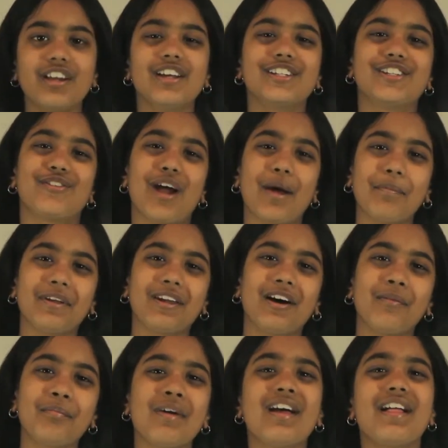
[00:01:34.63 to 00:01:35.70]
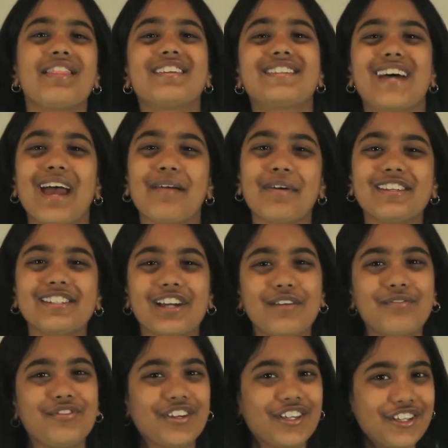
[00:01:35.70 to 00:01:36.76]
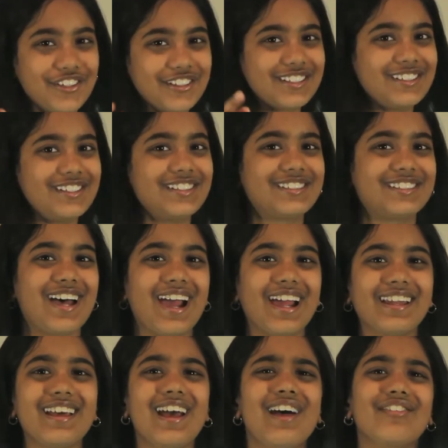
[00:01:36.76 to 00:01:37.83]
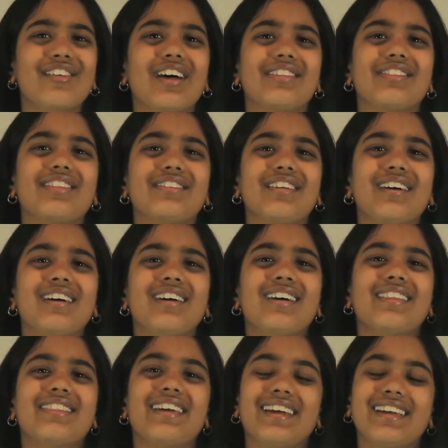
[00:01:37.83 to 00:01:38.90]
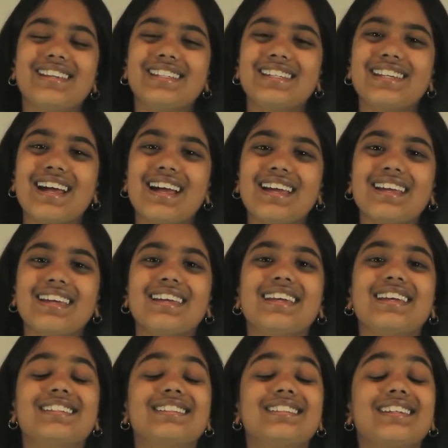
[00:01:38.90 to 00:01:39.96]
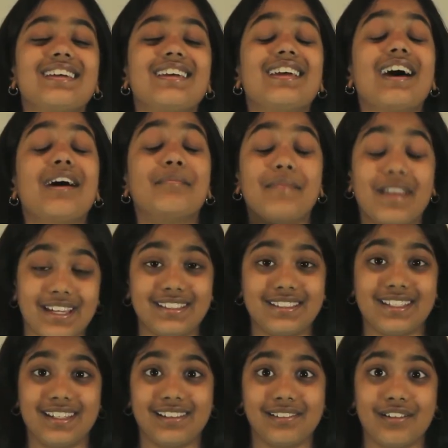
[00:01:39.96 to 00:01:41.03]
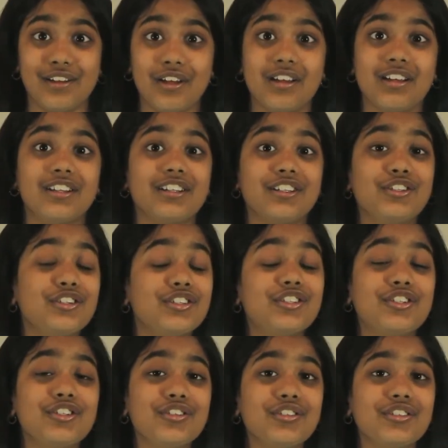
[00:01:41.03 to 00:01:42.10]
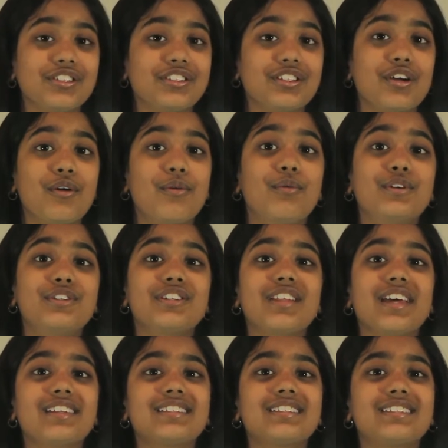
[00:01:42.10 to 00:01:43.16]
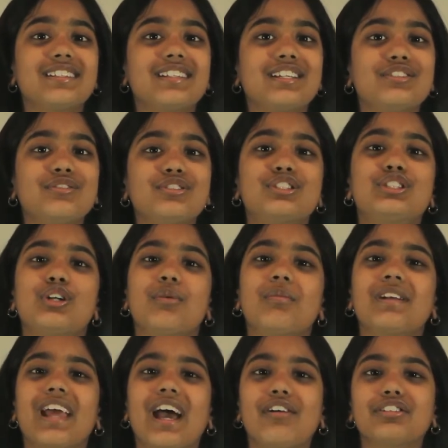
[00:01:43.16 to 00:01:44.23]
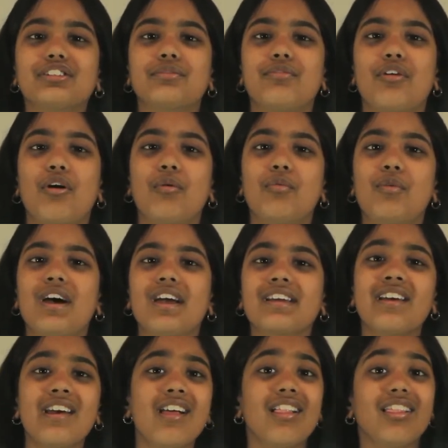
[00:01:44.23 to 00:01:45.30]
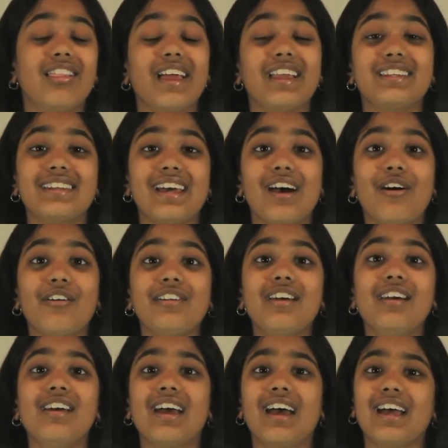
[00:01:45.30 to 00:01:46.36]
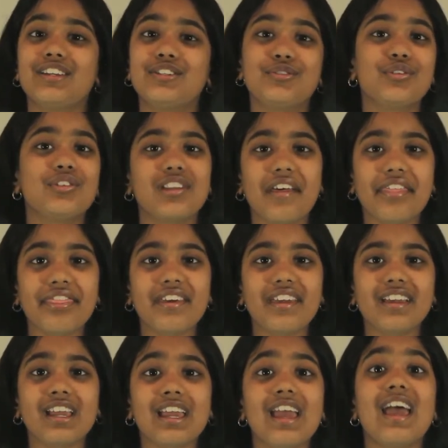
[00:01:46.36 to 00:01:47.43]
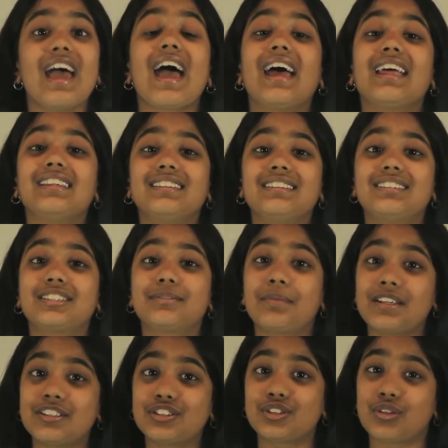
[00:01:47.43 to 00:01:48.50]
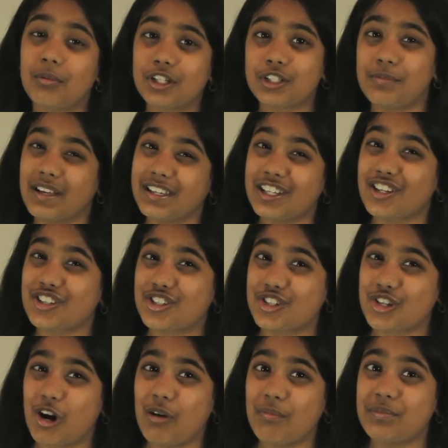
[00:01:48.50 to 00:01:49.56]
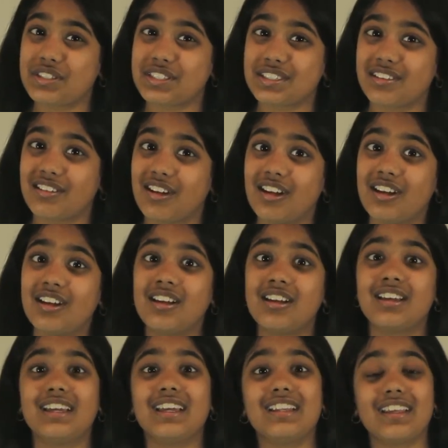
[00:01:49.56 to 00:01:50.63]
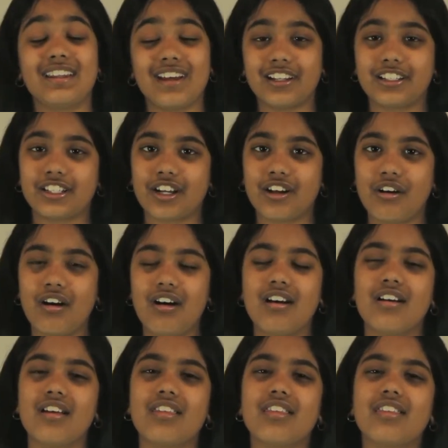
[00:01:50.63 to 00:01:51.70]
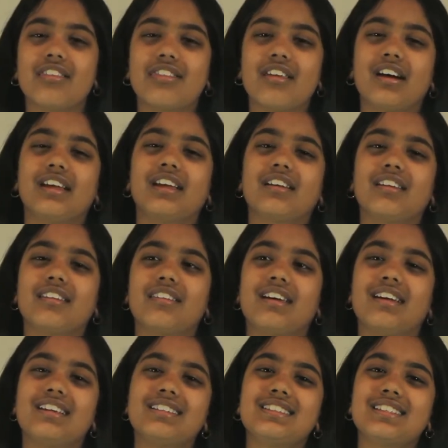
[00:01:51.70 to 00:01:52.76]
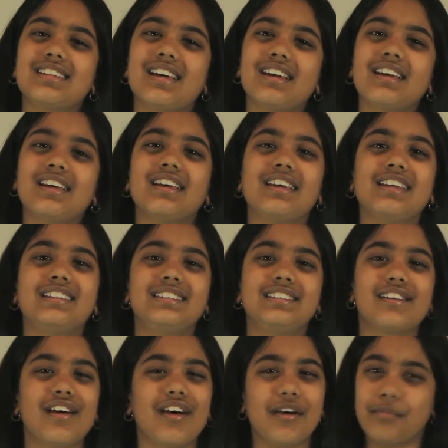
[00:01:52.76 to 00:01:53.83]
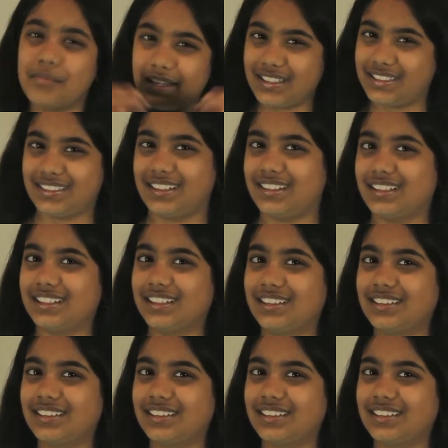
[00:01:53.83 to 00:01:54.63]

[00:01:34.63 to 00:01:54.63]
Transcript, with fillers: To wrap it up, the time has come for you to decide that the internet is amazing. You choose. Would you like to sit and do so many hours of homework, lay down and do nothing, and spend so much money in shops? In a nutshell, the, the internet is amazing.